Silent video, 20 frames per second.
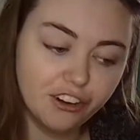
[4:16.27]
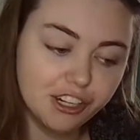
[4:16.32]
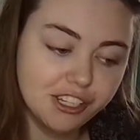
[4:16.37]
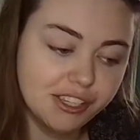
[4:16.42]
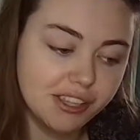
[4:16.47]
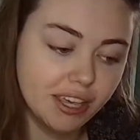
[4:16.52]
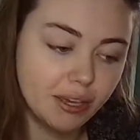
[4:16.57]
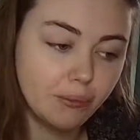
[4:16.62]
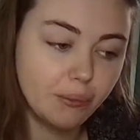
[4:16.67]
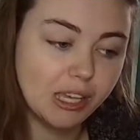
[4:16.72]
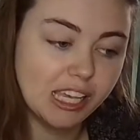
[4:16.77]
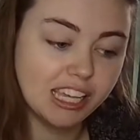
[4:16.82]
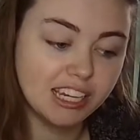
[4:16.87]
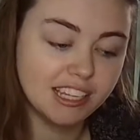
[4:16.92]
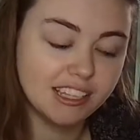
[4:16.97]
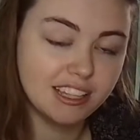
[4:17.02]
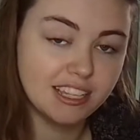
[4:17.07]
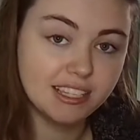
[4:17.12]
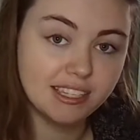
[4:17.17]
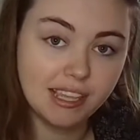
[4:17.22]
thing we get in
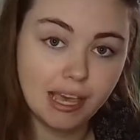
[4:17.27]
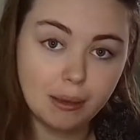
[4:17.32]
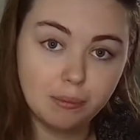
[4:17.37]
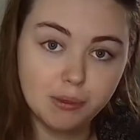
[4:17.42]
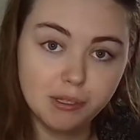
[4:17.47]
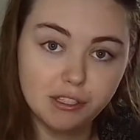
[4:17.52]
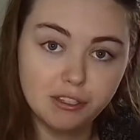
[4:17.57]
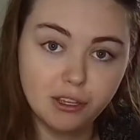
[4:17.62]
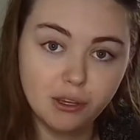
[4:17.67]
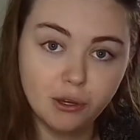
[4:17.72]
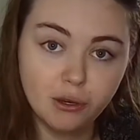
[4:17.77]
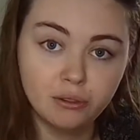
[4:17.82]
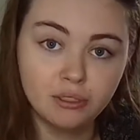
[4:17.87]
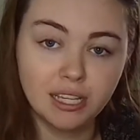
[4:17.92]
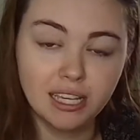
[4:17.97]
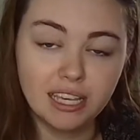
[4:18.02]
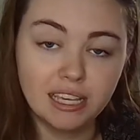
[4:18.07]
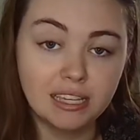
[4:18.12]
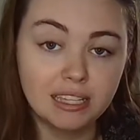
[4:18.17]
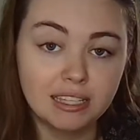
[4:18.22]
this episode
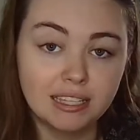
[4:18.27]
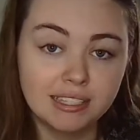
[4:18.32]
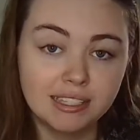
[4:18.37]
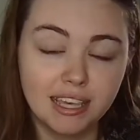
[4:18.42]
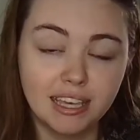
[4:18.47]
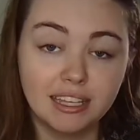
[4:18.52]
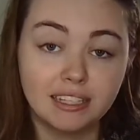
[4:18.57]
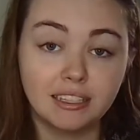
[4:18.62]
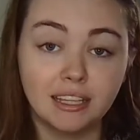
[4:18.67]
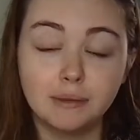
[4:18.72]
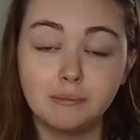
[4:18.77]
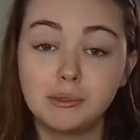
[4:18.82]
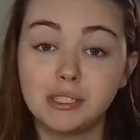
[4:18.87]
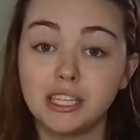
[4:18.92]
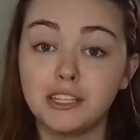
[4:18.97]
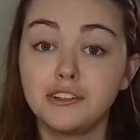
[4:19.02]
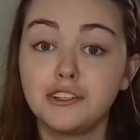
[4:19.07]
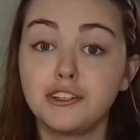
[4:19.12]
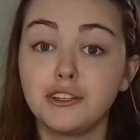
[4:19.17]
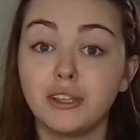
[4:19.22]
is a glimpse
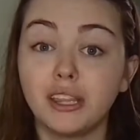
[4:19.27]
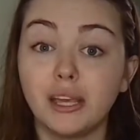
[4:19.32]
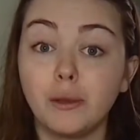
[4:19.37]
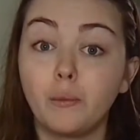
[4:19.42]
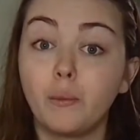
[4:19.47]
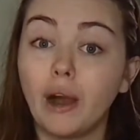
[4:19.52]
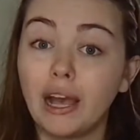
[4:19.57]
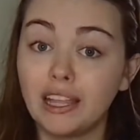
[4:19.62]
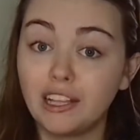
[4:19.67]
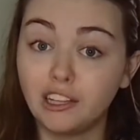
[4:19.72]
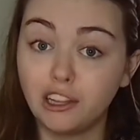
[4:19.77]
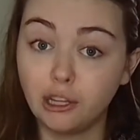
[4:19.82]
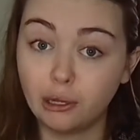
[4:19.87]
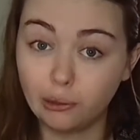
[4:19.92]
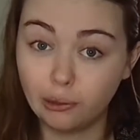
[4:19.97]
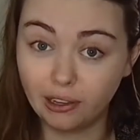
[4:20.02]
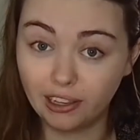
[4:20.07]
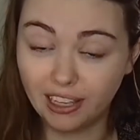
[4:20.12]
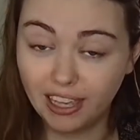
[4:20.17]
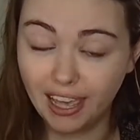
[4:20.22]
into the White Cloak
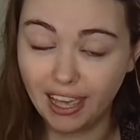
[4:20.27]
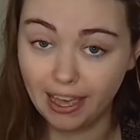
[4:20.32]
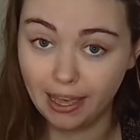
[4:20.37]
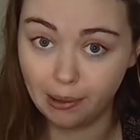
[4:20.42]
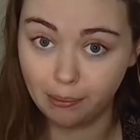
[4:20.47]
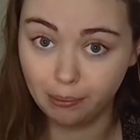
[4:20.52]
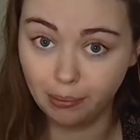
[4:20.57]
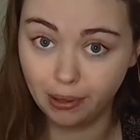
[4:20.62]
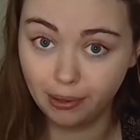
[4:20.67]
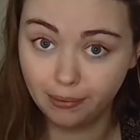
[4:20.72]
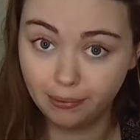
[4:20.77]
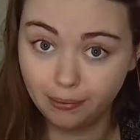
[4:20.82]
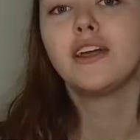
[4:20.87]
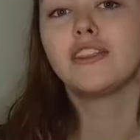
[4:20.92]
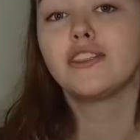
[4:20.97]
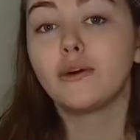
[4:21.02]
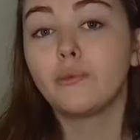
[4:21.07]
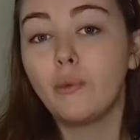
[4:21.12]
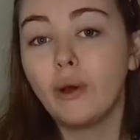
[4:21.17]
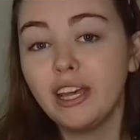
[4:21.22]
camp.
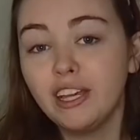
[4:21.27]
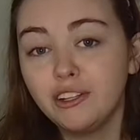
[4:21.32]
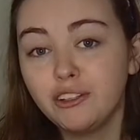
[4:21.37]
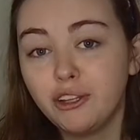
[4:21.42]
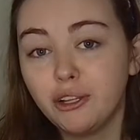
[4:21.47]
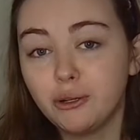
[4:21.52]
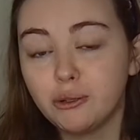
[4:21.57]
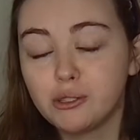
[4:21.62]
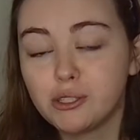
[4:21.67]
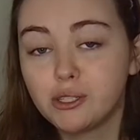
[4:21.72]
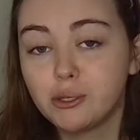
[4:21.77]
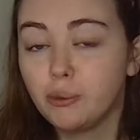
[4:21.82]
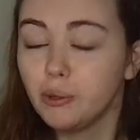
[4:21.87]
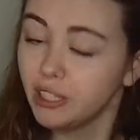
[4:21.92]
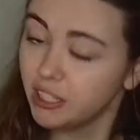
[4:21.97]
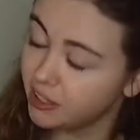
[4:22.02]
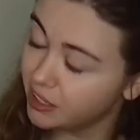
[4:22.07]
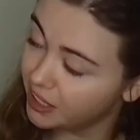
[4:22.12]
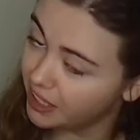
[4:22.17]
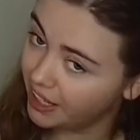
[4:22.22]
The White Cloaks
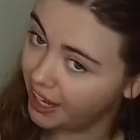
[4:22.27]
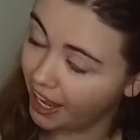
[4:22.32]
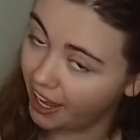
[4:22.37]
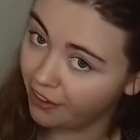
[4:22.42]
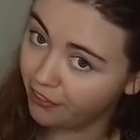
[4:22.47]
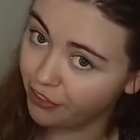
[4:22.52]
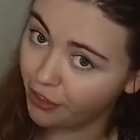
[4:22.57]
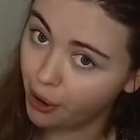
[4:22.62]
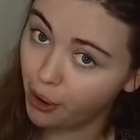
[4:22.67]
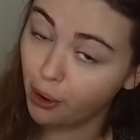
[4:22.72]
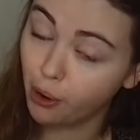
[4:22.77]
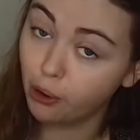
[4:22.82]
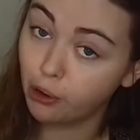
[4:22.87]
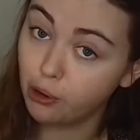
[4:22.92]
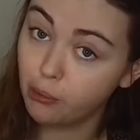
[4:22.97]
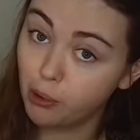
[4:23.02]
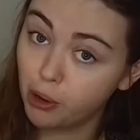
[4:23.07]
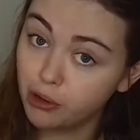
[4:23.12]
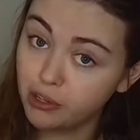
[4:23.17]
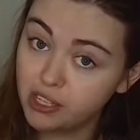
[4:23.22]
quickly have their own
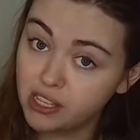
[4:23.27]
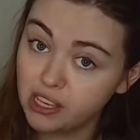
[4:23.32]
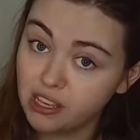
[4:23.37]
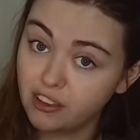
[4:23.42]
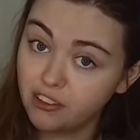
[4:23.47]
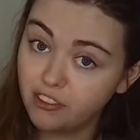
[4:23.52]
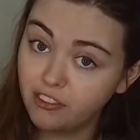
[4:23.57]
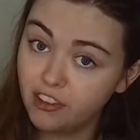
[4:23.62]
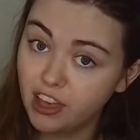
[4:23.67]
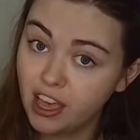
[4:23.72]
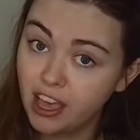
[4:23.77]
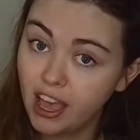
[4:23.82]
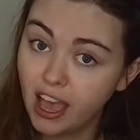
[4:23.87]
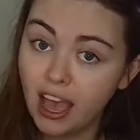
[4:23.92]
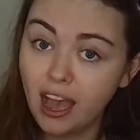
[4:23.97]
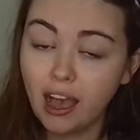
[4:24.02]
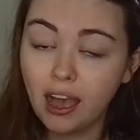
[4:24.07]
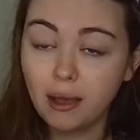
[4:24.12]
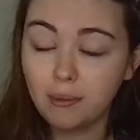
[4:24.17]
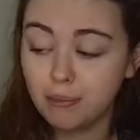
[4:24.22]
motif.
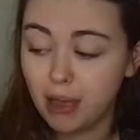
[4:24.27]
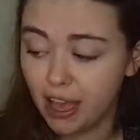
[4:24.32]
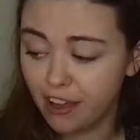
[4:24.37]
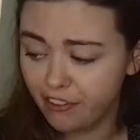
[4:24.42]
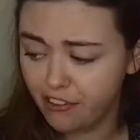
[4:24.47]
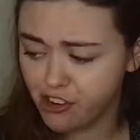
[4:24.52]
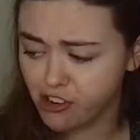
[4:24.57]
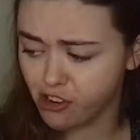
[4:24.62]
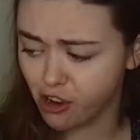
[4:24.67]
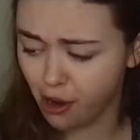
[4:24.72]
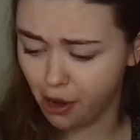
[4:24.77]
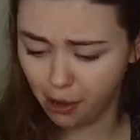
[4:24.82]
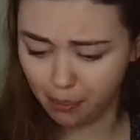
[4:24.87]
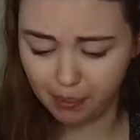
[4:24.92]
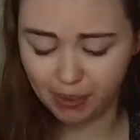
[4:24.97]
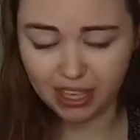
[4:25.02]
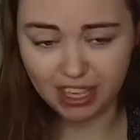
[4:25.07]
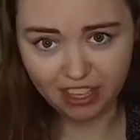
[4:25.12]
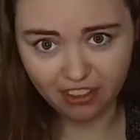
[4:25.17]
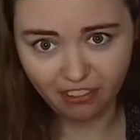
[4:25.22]
F sharp,
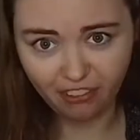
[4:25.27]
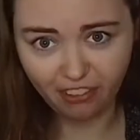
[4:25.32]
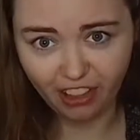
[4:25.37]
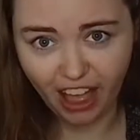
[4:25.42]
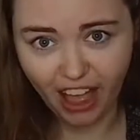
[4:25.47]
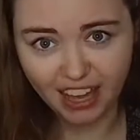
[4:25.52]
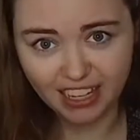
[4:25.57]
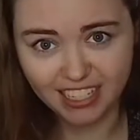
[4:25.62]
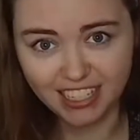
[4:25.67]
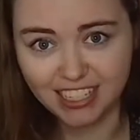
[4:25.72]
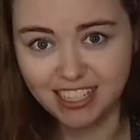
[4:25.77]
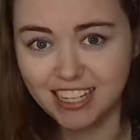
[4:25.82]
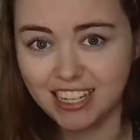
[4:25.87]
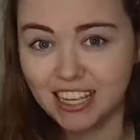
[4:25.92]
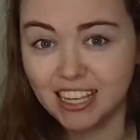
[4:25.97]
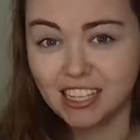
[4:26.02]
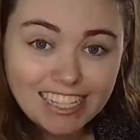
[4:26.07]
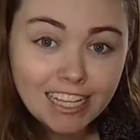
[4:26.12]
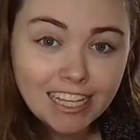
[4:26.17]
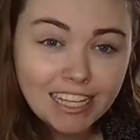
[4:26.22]
E flat, D.
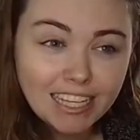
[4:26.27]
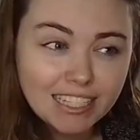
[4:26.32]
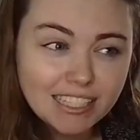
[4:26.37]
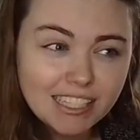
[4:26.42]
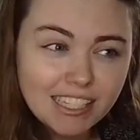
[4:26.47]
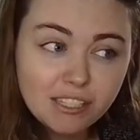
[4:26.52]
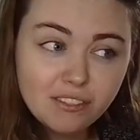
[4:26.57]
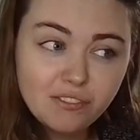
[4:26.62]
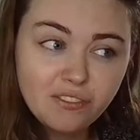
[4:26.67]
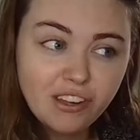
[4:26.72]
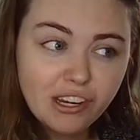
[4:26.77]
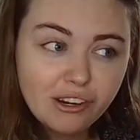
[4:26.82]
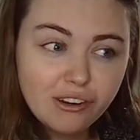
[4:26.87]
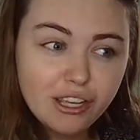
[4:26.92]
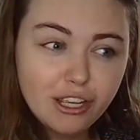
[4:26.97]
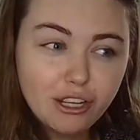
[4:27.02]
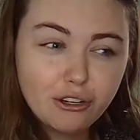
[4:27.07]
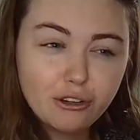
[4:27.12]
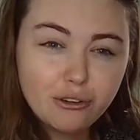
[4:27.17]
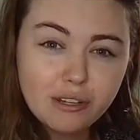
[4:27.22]
It's this very
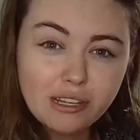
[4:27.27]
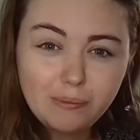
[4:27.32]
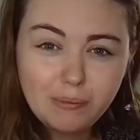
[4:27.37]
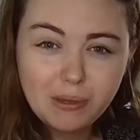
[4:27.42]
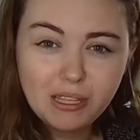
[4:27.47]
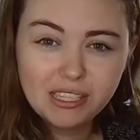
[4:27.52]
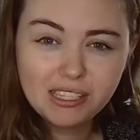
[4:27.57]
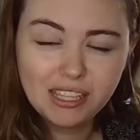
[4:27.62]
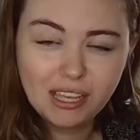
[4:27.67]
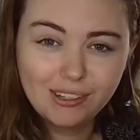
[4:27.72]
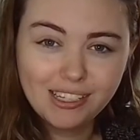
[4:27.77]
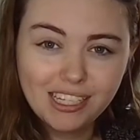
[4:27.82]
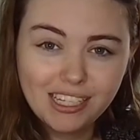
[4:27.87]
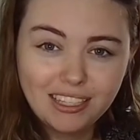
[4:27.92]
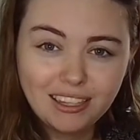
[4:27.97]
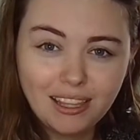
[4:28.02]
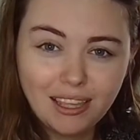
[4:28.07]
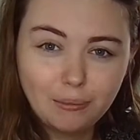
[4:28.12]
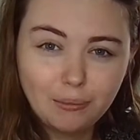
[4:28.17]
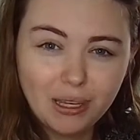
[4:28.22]
creepy sounding
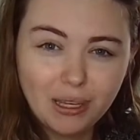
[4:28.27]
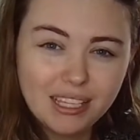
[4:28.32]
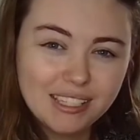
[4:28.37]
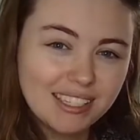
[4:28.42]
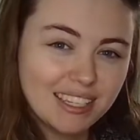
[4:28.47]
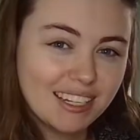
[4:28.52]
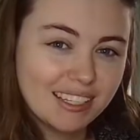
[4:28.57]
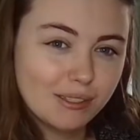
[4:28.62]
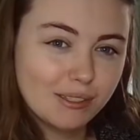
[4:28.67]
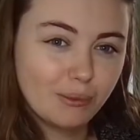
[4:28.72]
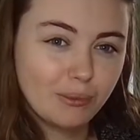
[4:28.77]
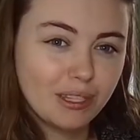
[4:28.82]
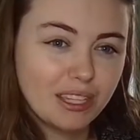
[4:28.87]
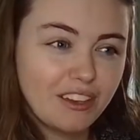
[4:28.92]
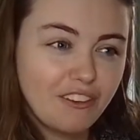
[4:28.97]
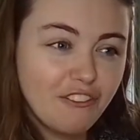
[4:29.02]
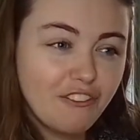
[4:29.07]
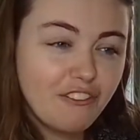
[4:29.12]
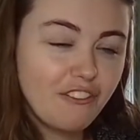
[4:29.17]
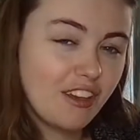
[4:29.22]
thing because it doesn't really
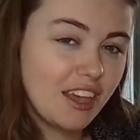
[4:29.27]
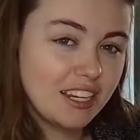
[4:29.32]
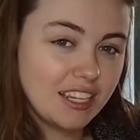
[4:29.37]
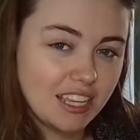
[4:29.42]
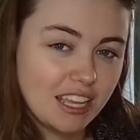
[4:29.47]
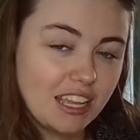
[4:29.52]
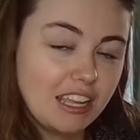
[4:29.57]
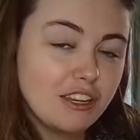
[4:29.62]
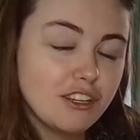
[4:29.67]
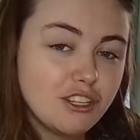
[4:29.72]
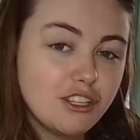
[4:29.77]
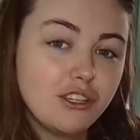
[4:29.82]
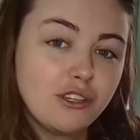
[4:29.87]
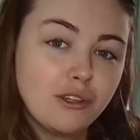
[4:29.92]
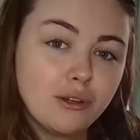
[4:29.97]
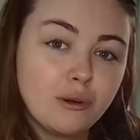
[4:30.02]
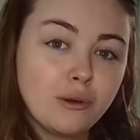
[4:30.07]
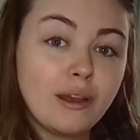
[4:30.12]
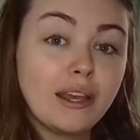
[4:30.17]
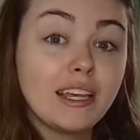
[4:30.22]
fit
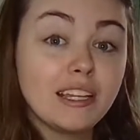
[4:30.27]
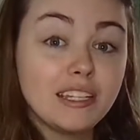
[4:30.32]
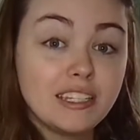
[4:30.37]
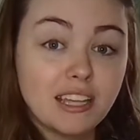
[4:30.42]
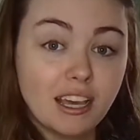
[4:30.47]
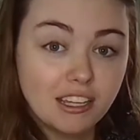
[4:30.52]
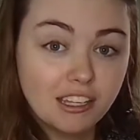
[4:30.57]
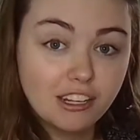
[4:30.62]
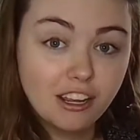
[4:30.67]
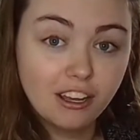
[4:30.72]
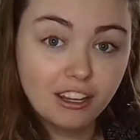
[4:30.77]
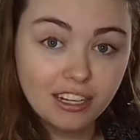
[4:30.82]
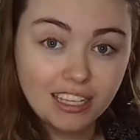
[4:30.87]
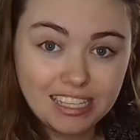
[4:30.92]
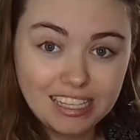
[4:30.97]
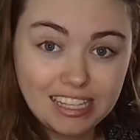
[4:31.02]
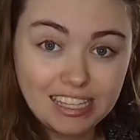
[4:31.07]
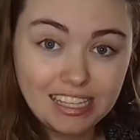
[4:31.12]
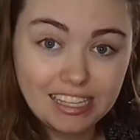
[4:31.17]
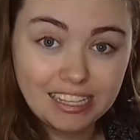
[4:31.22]
into a diatonic
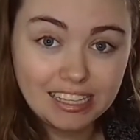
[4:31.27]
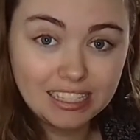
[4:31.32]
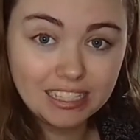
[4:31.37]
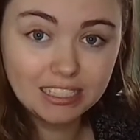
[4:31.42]
key.